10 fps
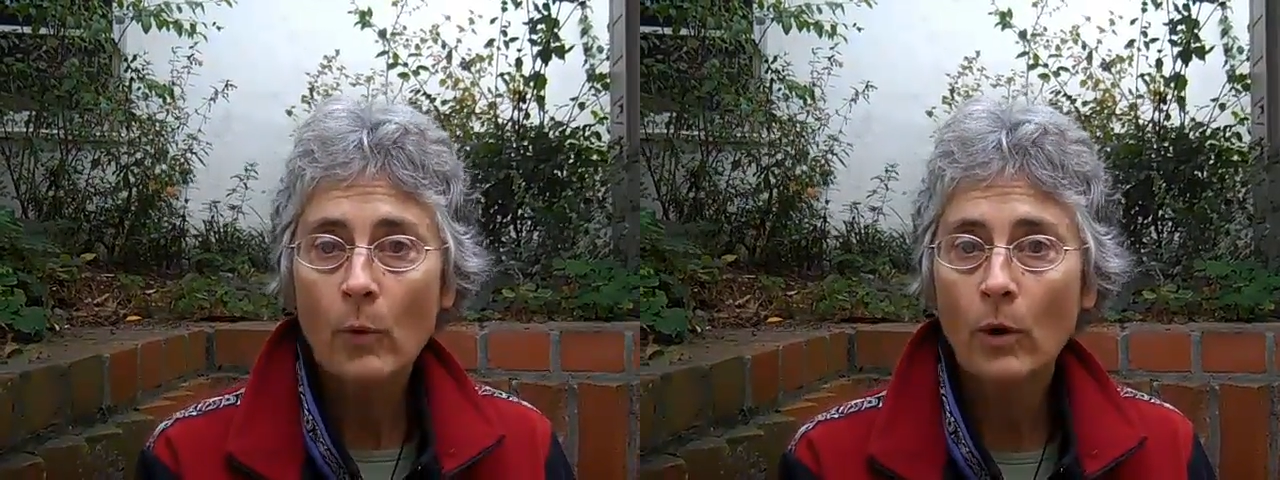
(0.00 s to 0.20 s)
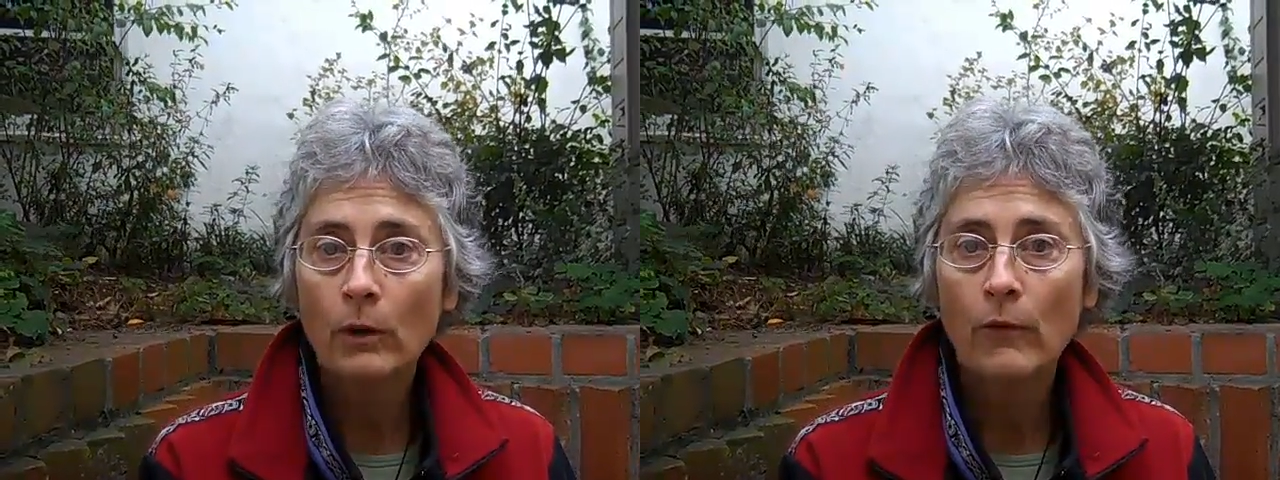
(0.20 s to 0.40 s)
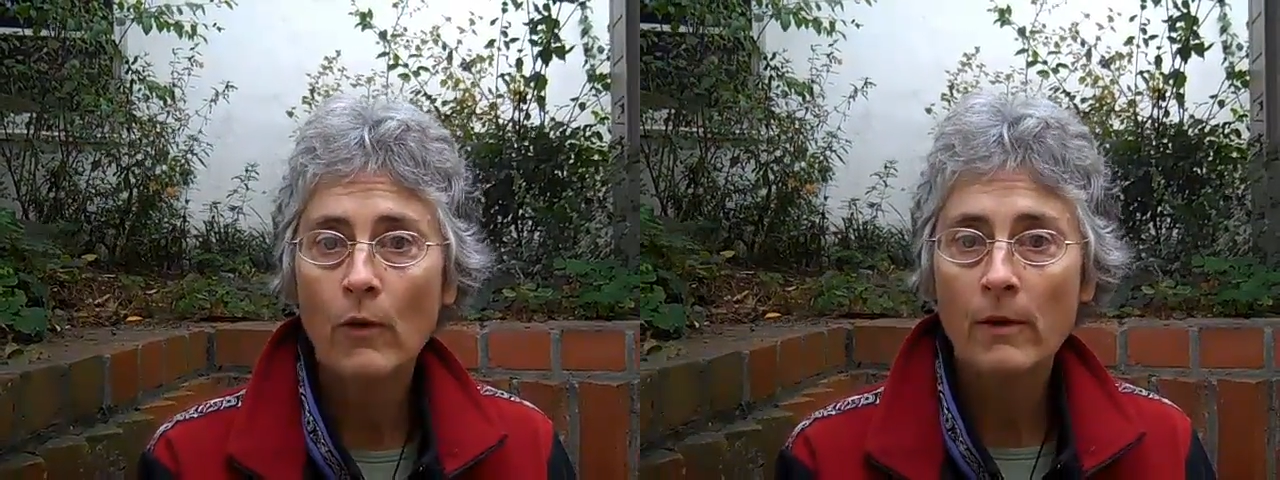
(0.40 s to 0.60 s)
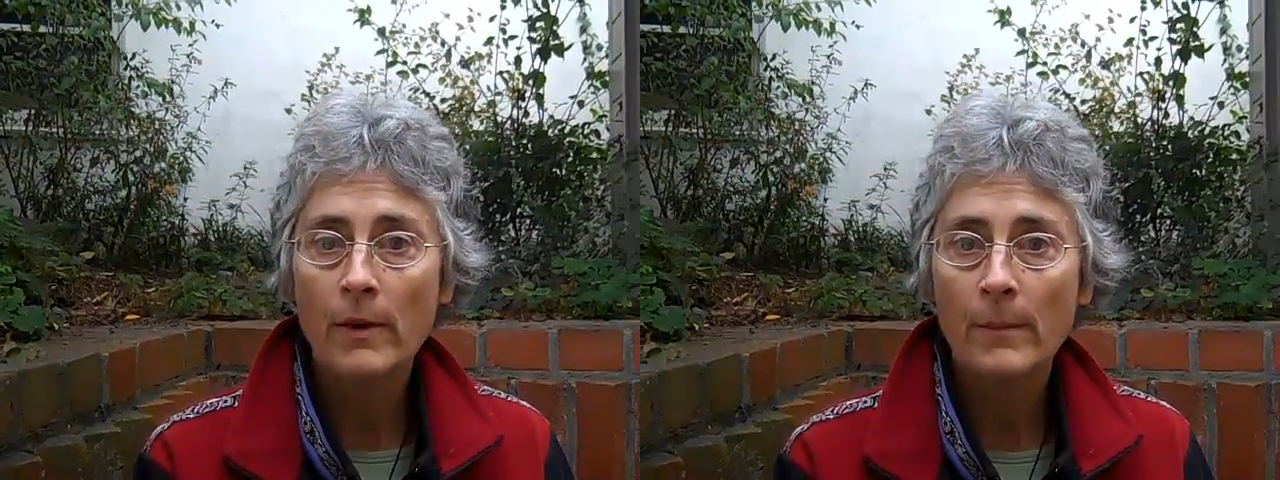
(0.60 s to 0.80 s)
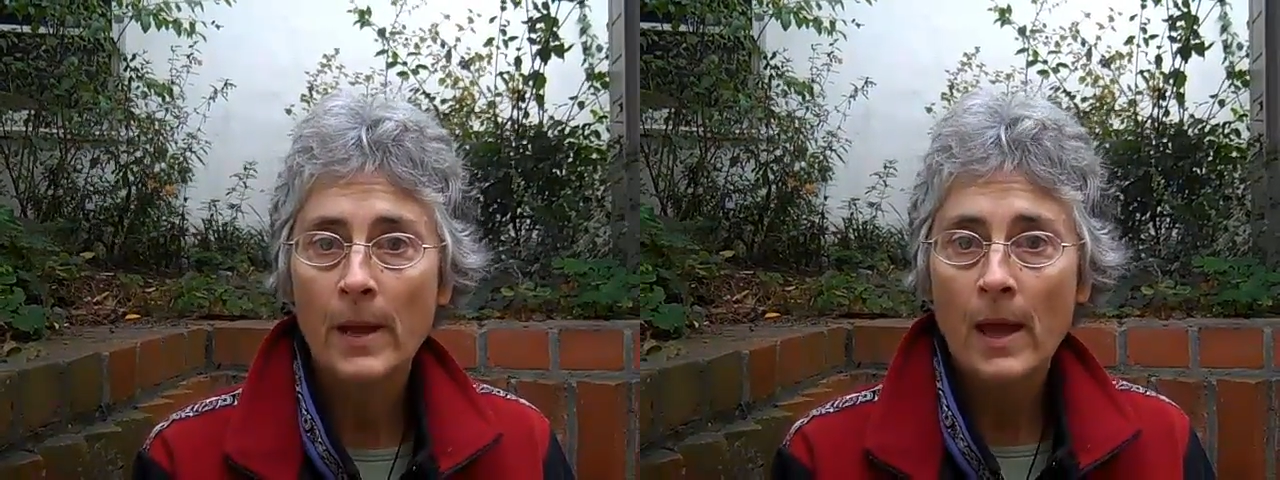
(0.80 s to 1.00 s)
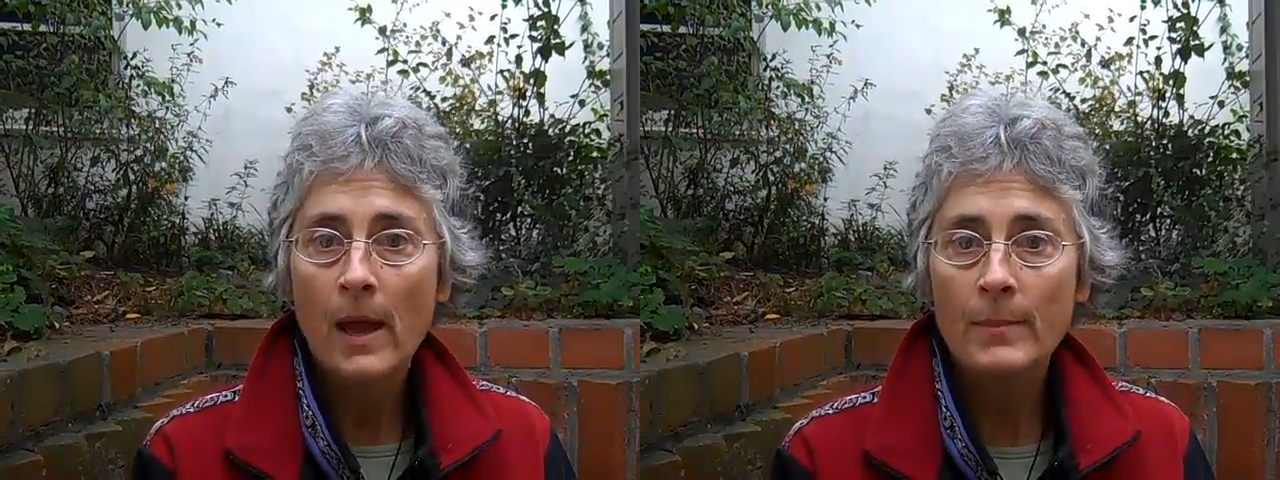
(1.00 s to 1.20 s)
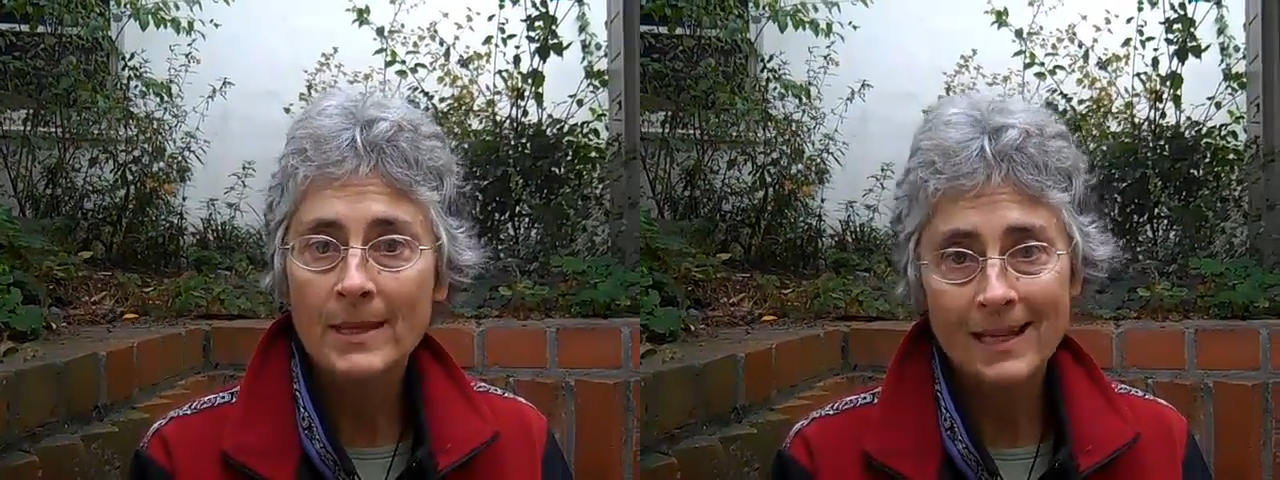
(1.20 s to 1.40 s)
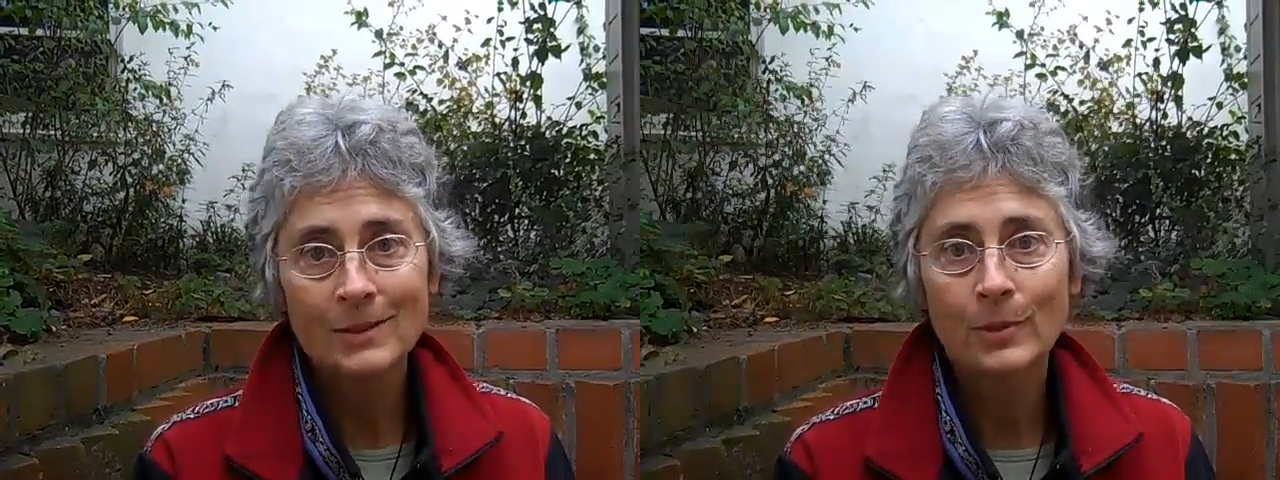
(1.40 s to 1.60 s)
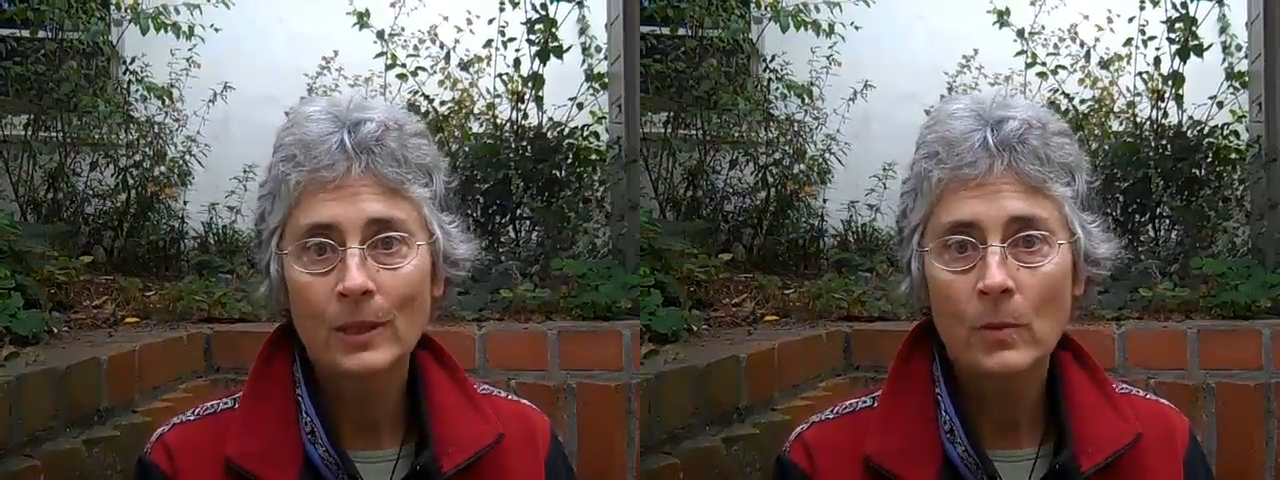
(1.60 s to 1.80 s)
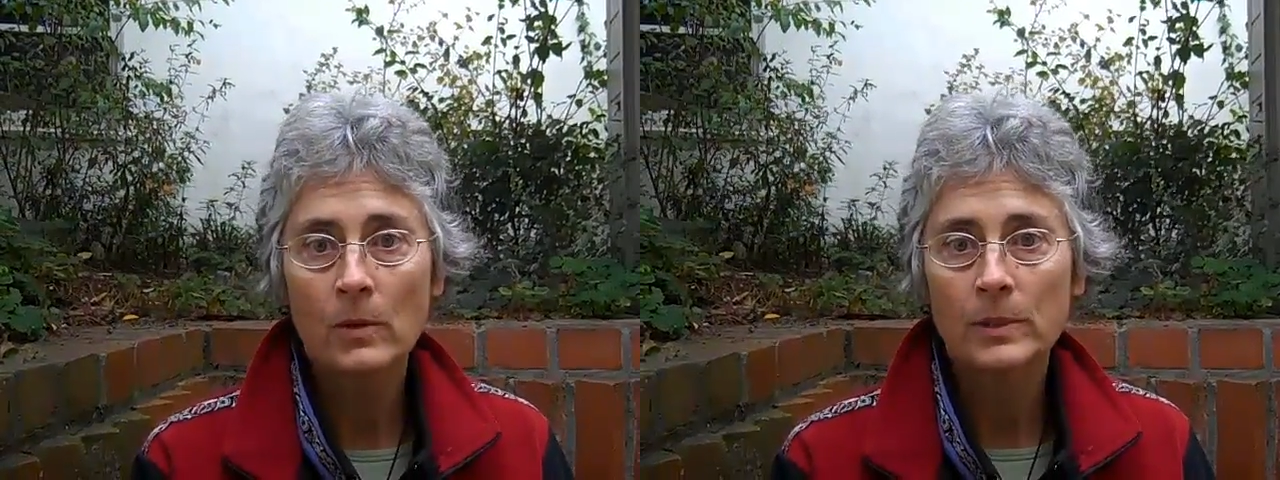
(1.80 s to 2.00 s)
work for them. I mean, that's
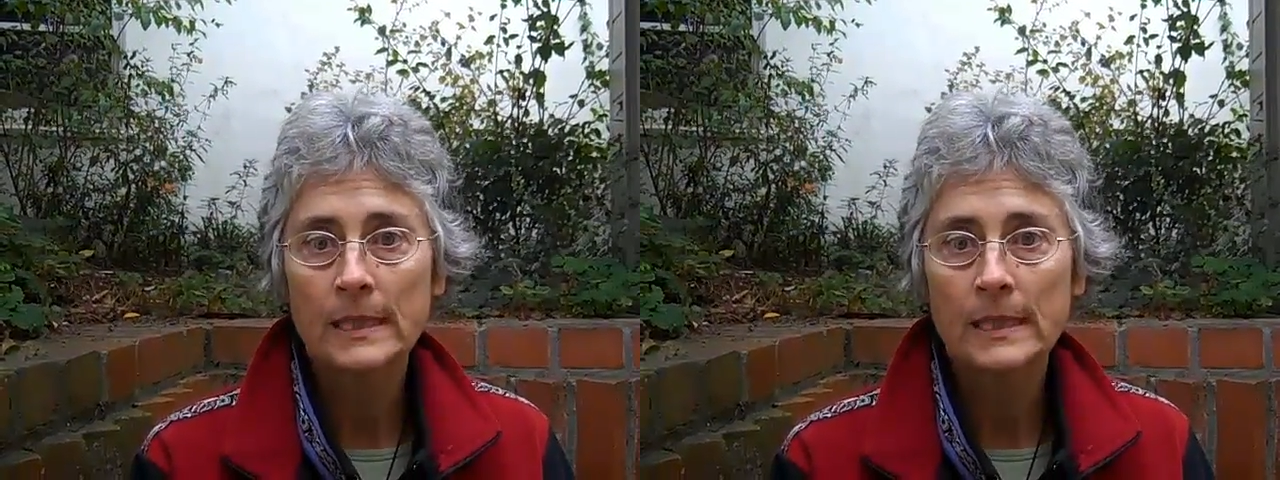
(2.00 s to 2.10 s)
really what we're